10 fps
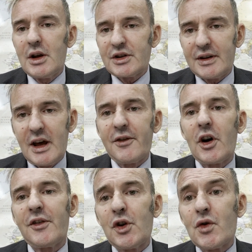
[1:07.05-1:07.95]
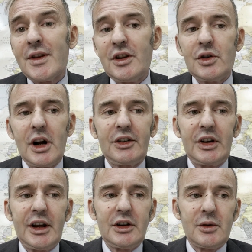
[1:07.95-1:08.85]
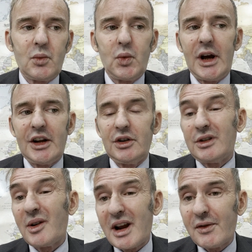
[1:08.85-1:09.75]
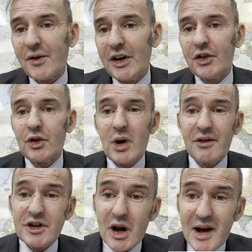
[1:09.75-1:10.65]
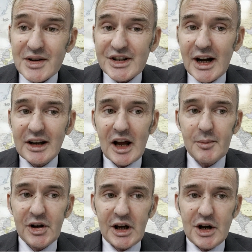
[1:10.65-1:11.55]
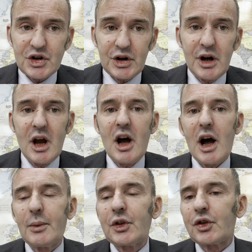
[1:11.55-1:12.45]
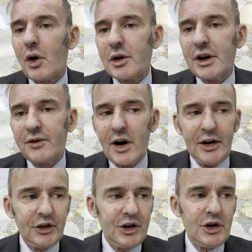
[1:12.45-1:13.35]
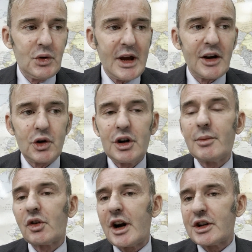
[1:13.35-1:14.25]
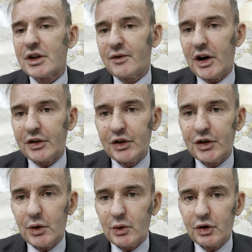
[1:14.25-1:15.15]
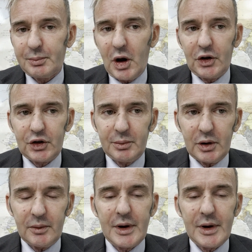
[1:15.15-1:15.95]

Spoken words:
So therefore, if you're in the United Kingdom and you don't have a visa and you have no outstanding application, I would strongly advise that you get good immigration advice as soon as possible,